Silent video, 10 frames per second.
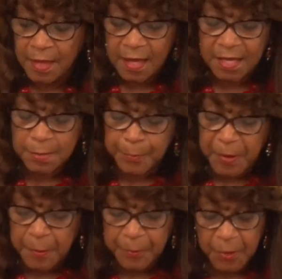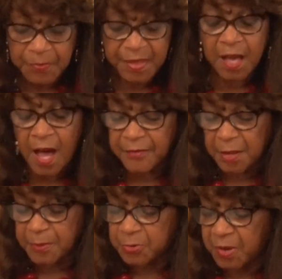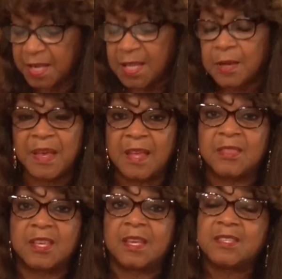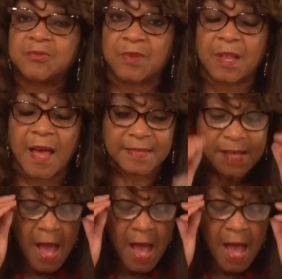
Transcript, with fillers: his people, the covenant between him and the Israelites.